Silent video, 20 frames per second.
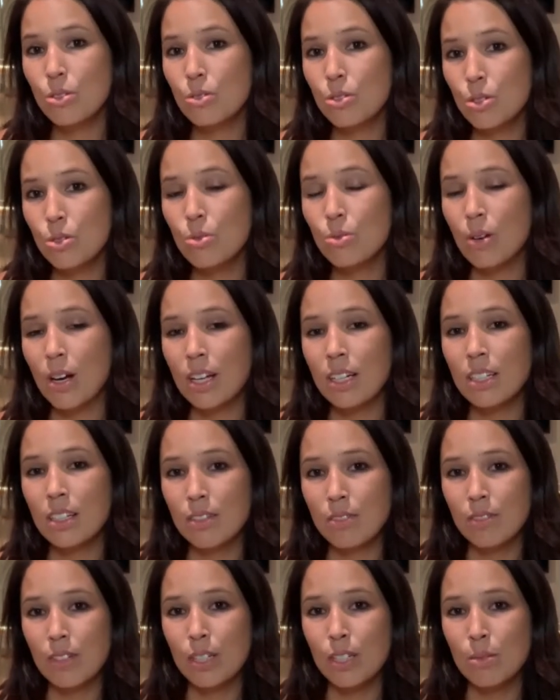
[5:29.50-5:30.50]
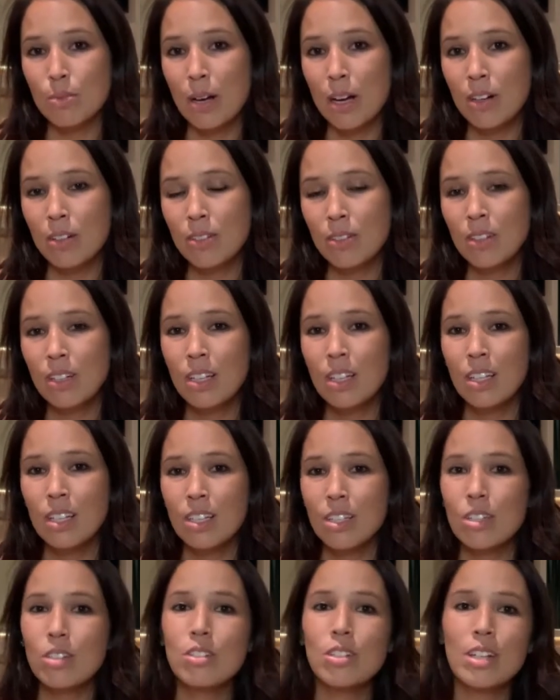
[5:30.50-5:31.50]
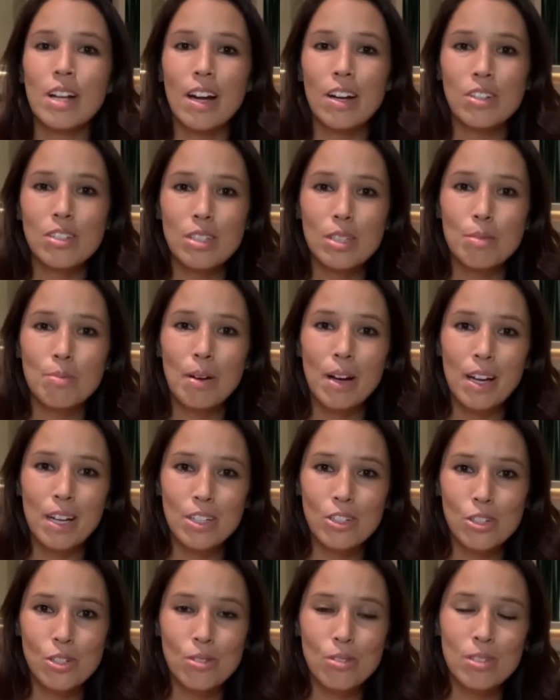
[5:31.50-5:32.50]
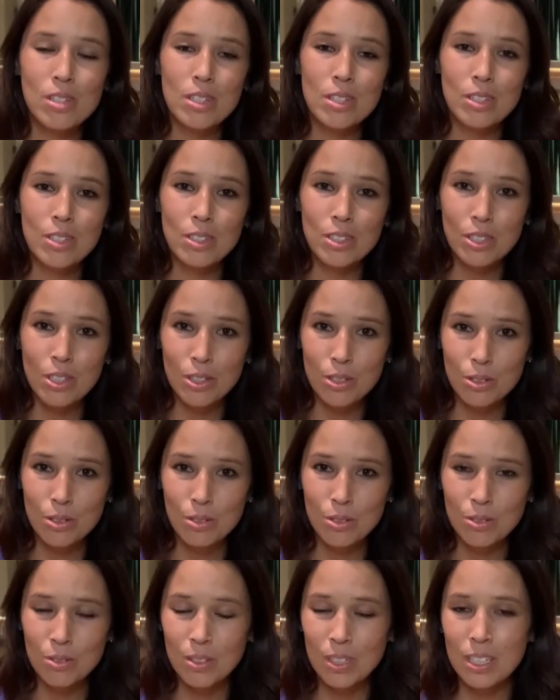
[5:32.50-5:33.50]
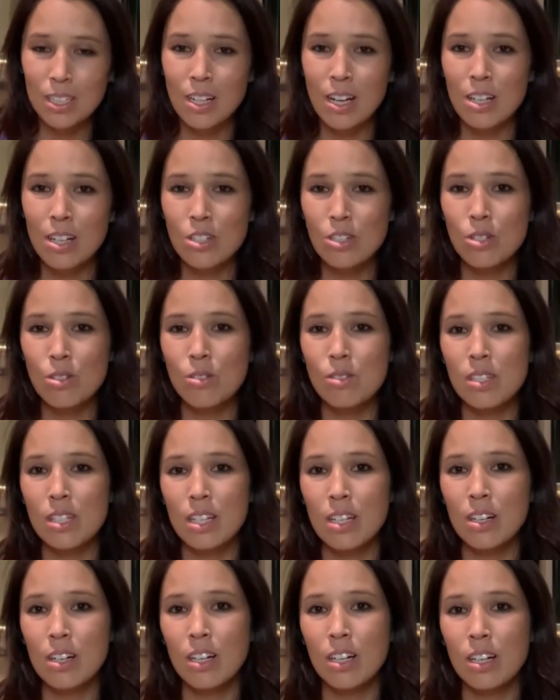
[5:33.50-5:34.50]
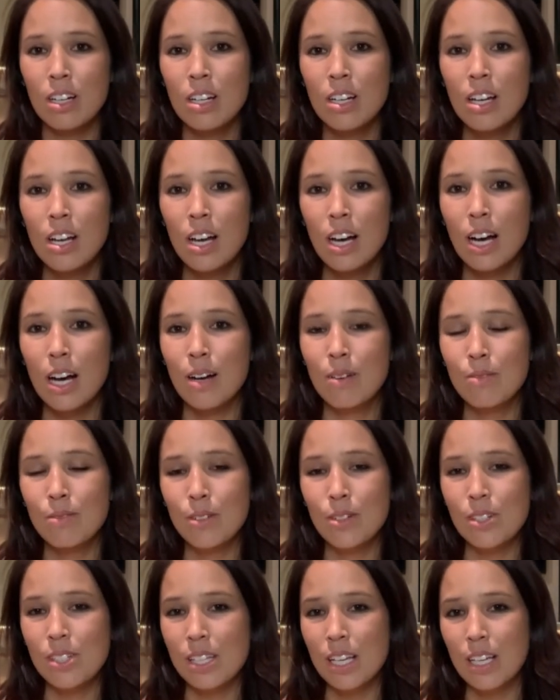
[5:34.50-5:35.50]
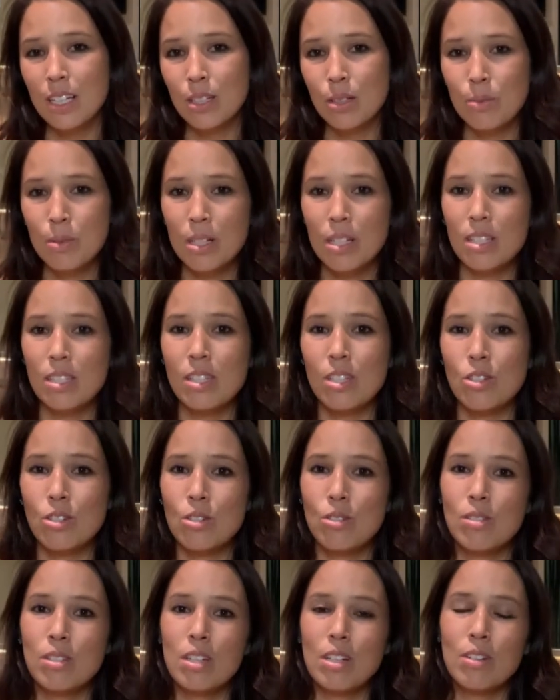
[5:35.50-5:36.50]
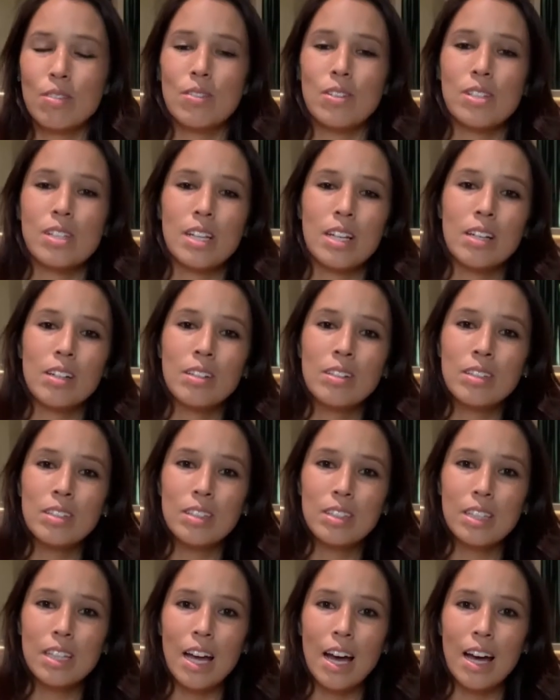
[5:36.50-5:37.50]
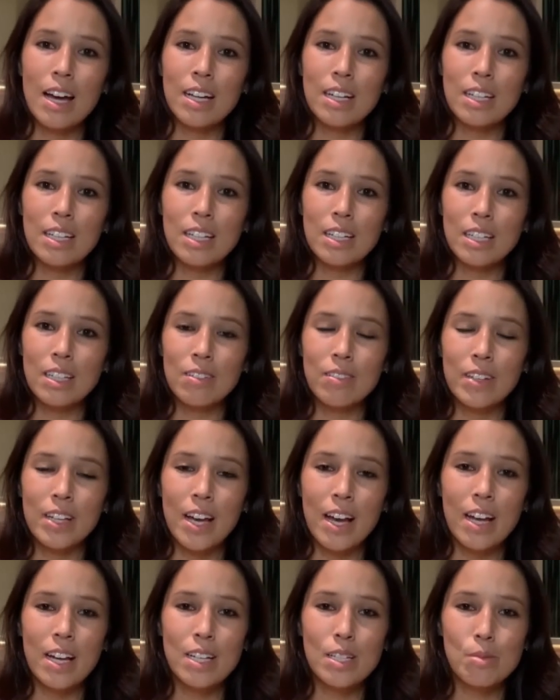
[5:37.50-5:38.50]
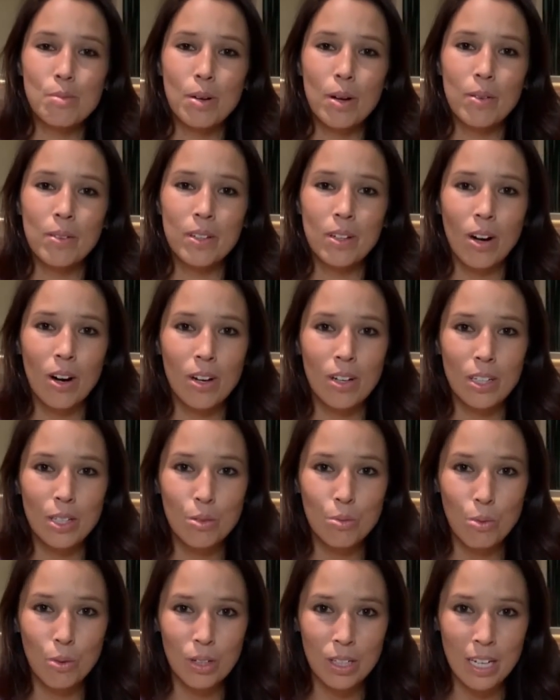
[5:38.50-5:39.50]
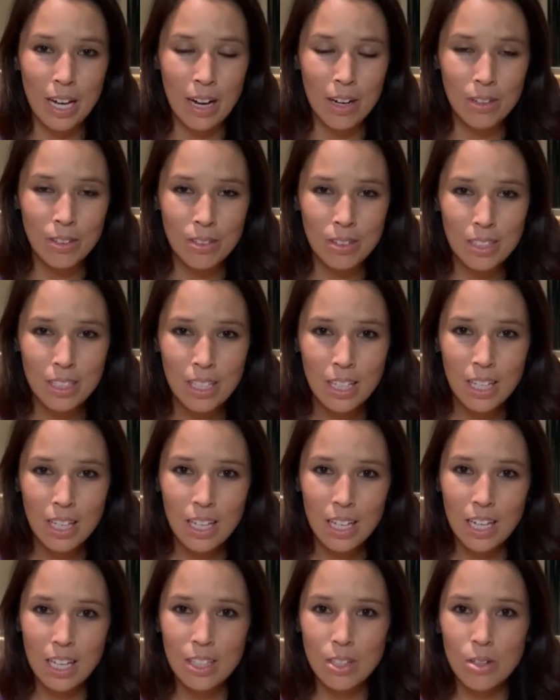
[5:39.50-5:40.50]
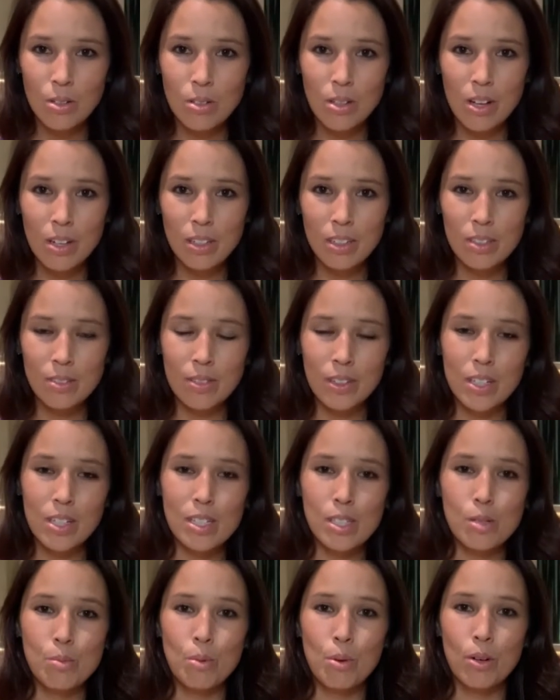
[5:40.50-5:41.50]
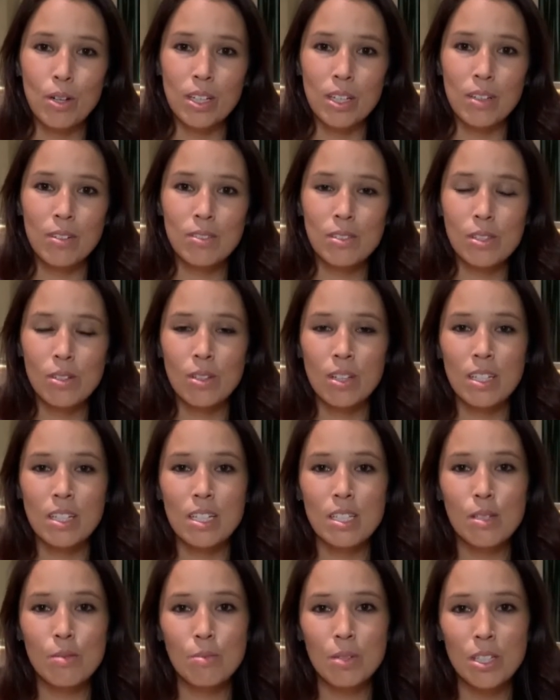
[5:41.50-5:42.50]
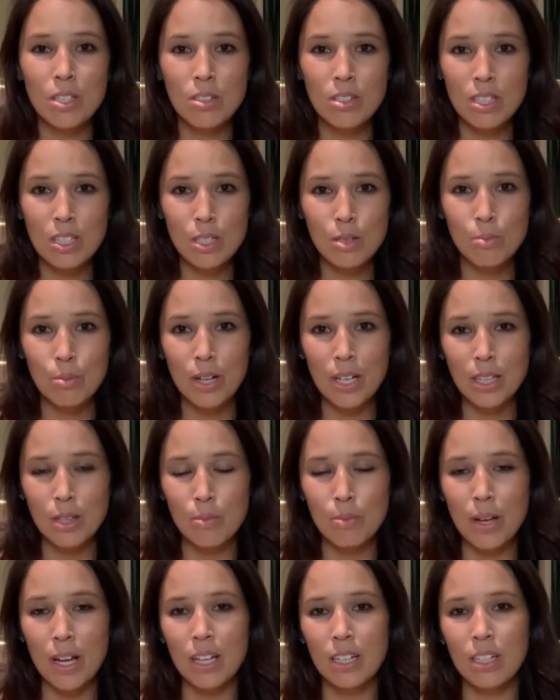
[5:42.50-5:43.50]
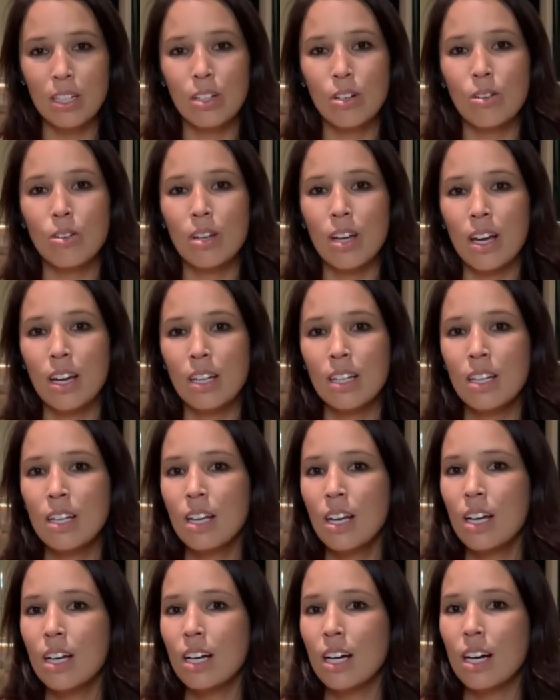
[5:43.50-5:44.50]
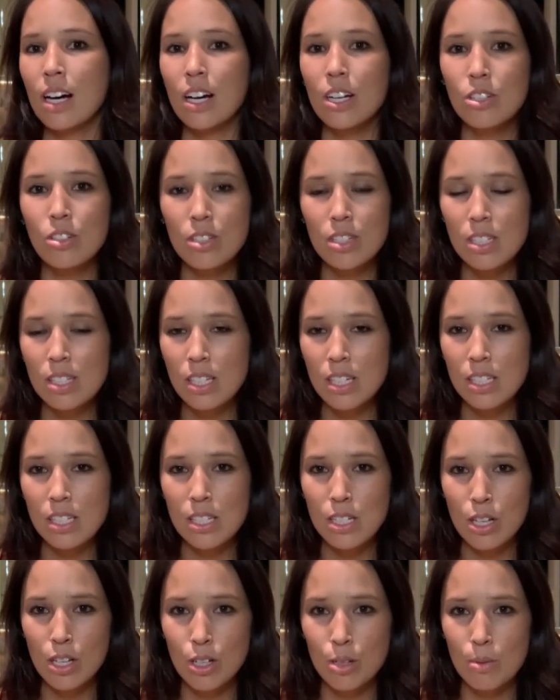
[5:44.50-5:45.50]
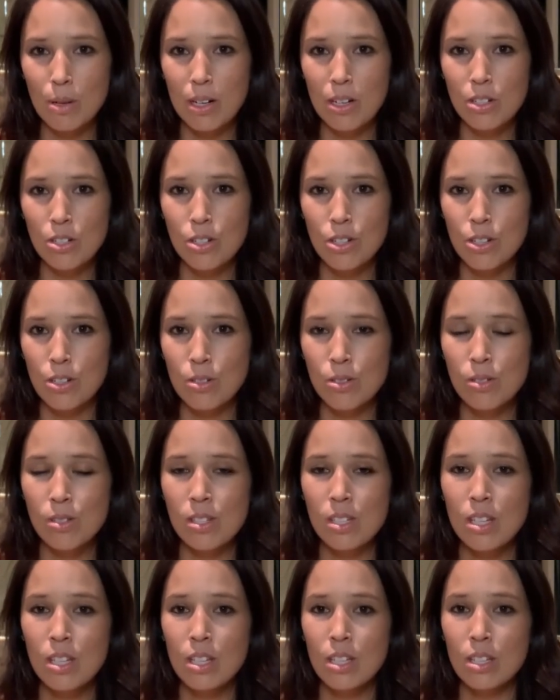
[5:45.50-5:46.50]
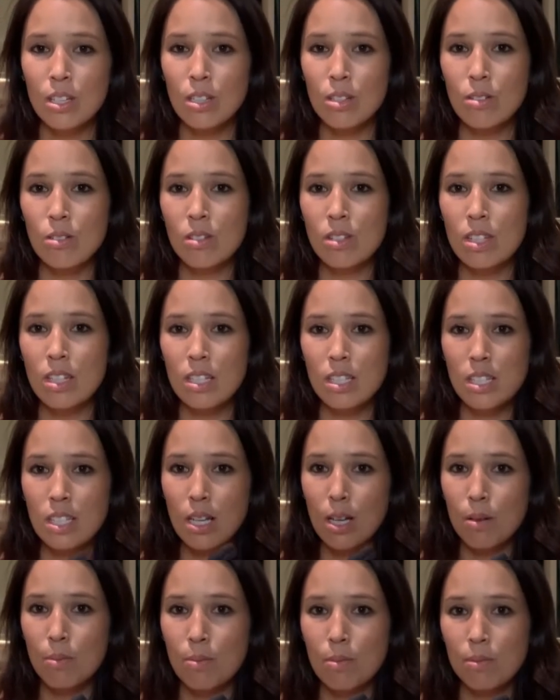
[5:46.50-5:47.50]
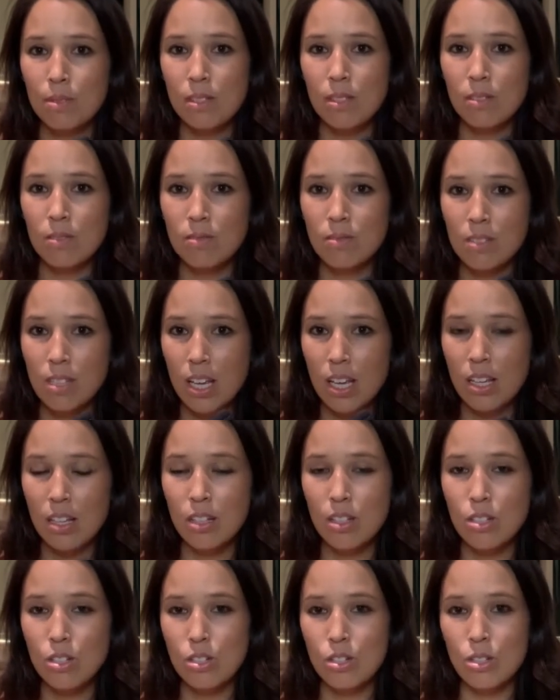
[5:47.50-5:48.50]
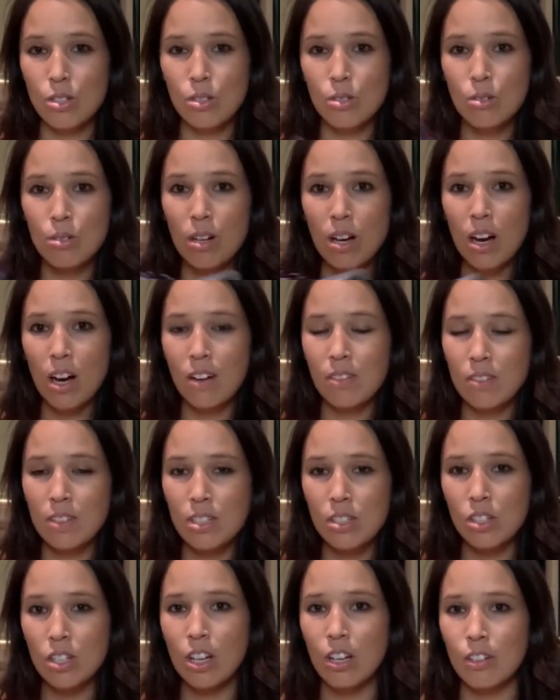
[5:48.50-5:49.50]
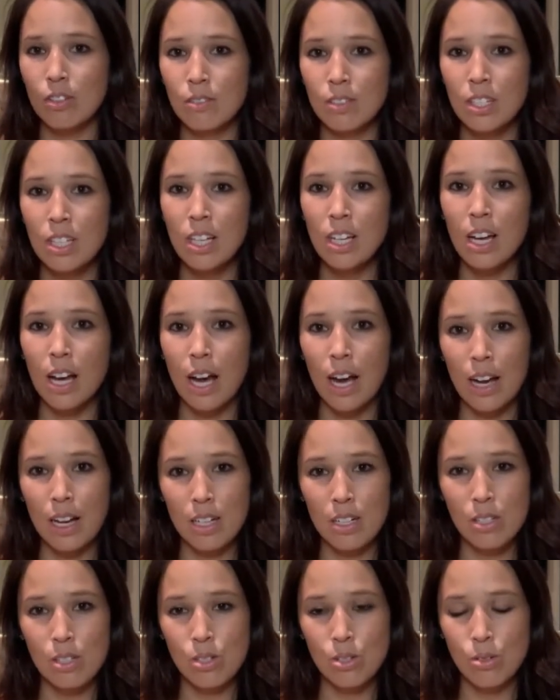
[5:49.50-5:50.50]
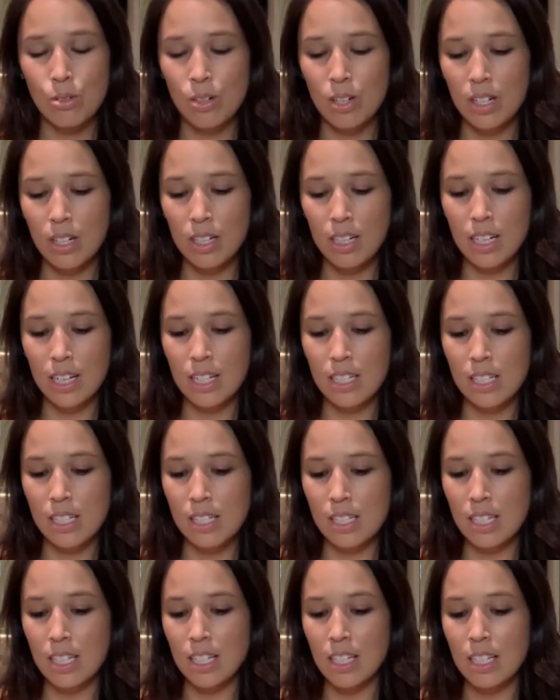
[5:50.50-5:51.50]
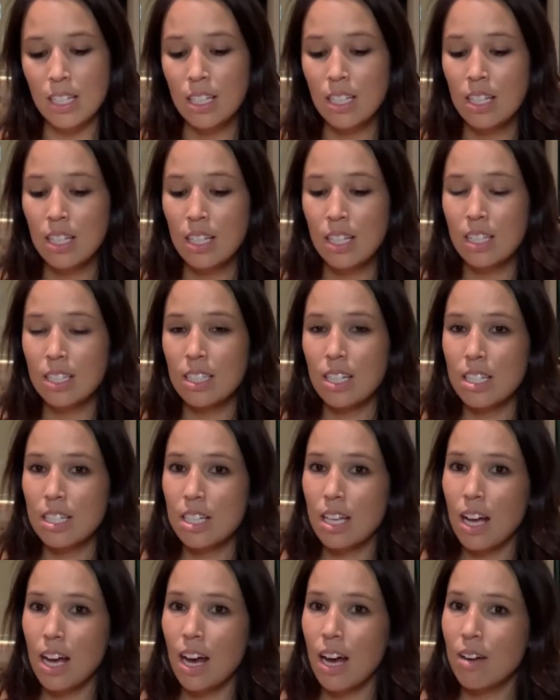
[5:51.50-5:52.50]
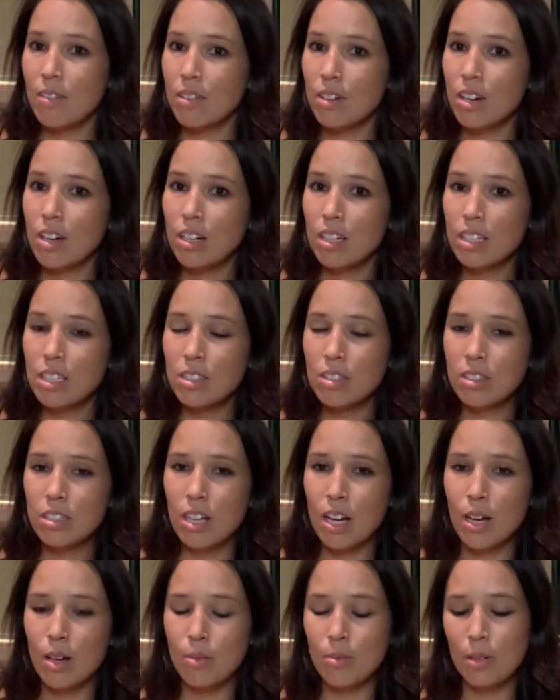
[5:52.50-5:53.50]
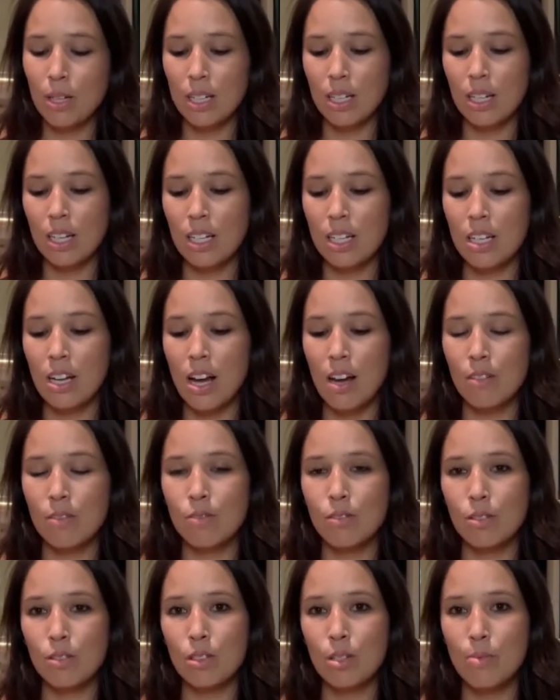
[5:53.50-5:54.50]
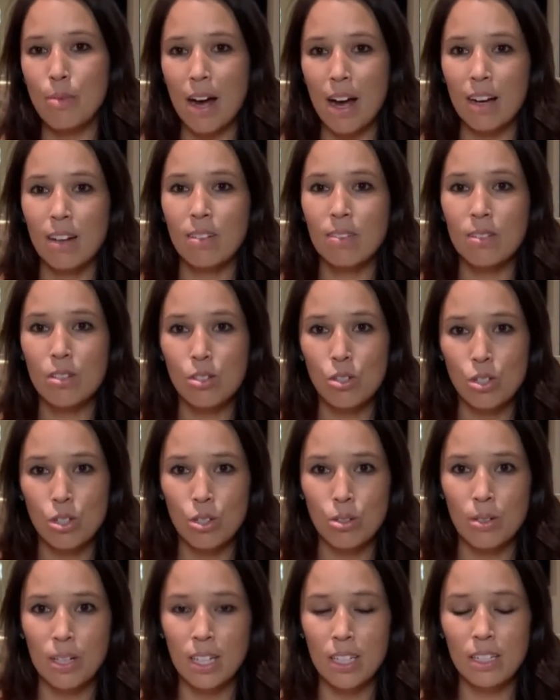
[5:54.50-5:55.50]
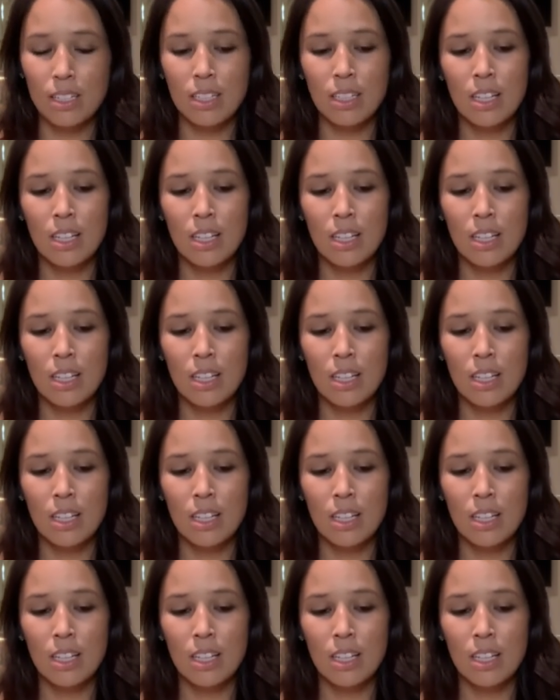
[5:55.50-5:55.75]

do run a fair amount, you should actually buy shoes that are new and not shoes that are for sale, because the shoes that are for sale, that EVA is probably already worn out and no longer very supportive. So that doesn't mean you need to break the bank and go get a $160 pair of shoes. Use these tips. Take a shoe off the shelf at a store and see, does it have a hard heel cup? Can I not fold the back of the shoe in?